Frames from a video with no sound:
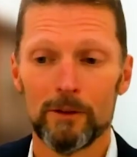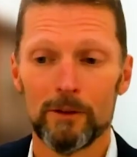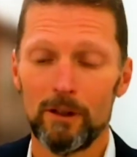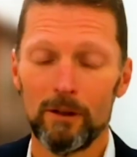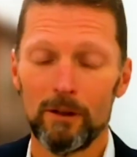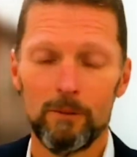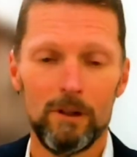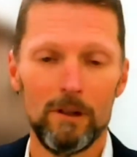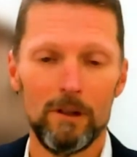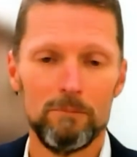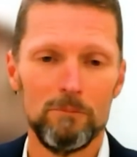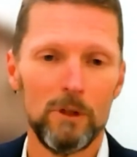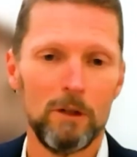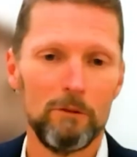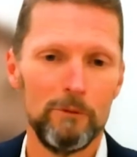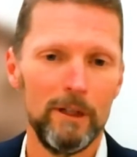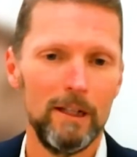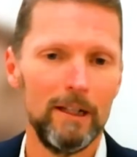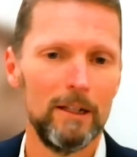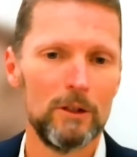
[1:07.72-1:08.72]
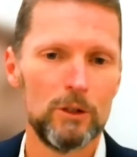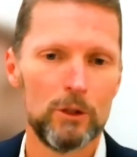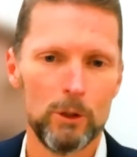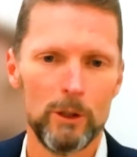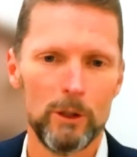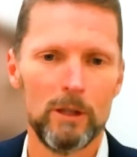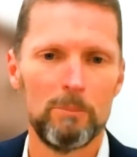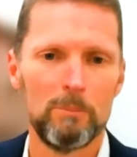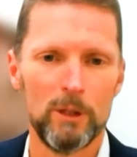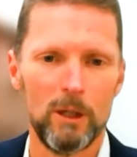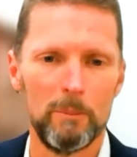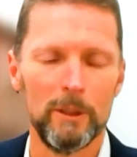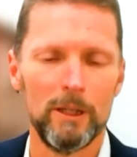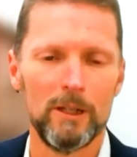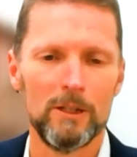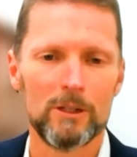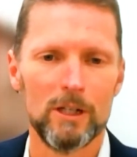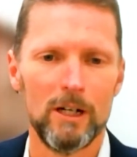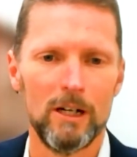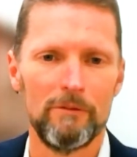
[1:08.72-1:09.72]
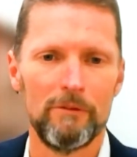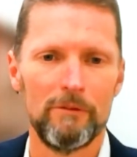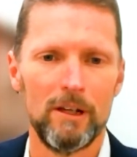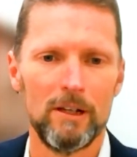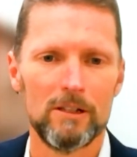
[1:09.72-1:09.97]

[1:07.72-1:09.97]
So I, I, really enjoy the property side of